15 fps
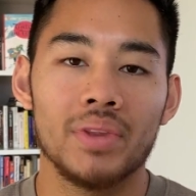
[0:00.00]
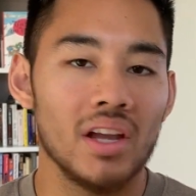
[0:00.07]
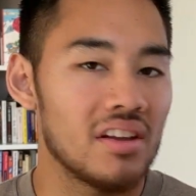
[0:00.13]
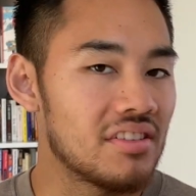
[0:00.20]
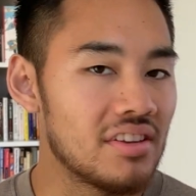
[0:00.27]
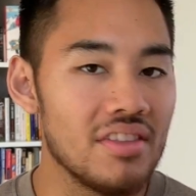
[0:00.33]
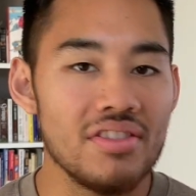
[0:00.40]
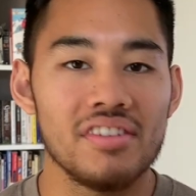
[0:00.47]

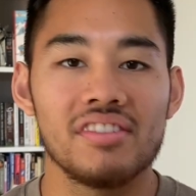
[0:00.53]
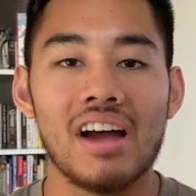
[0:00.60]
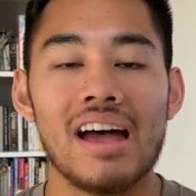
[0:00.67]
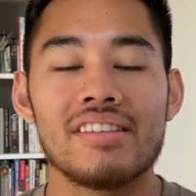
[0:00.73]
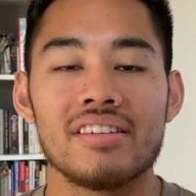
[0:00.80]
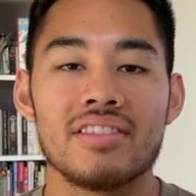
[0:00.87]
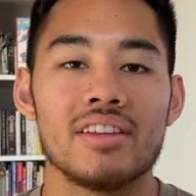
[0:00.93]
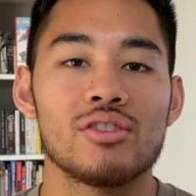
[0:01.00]

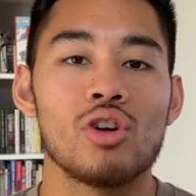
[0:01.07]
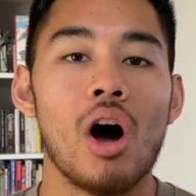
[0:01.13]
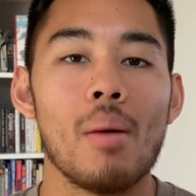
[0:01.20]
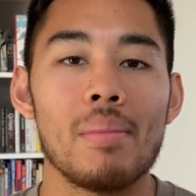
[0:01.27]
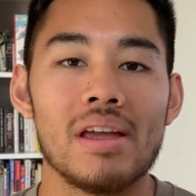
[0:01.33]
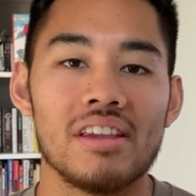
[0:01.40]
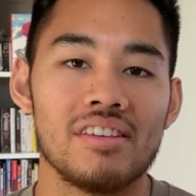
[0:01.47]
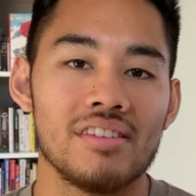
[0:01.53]
synthesizing the
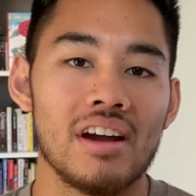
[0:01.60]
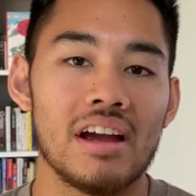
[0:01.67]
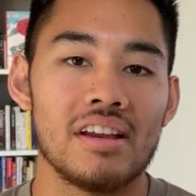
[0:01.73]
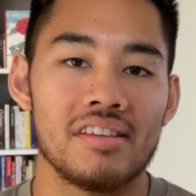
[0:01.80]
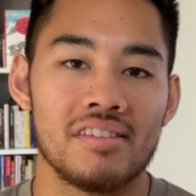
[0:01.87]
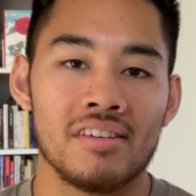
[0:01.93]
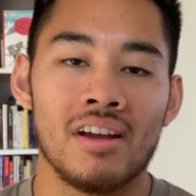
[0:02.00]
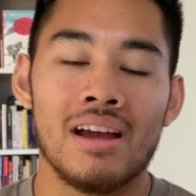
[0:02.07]
top
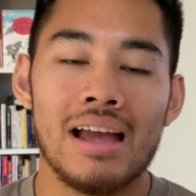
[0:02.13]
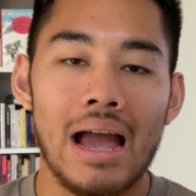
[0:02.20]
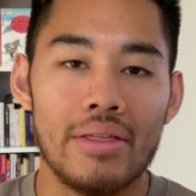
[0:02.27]
insights,